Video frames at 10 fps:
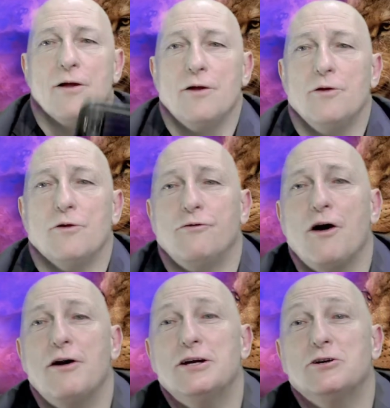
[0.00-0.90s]
your
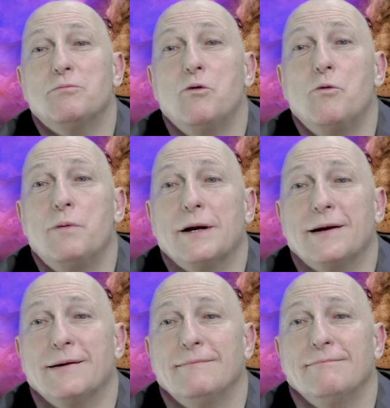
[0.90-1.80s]
phone is your pulpit.
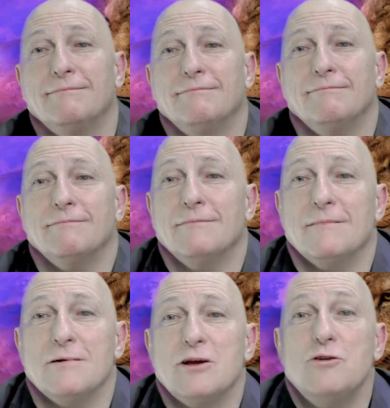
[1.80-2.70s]

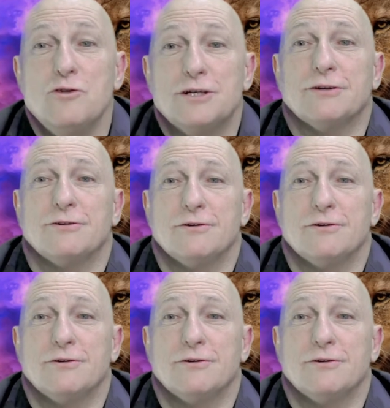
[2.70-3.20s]
Use it.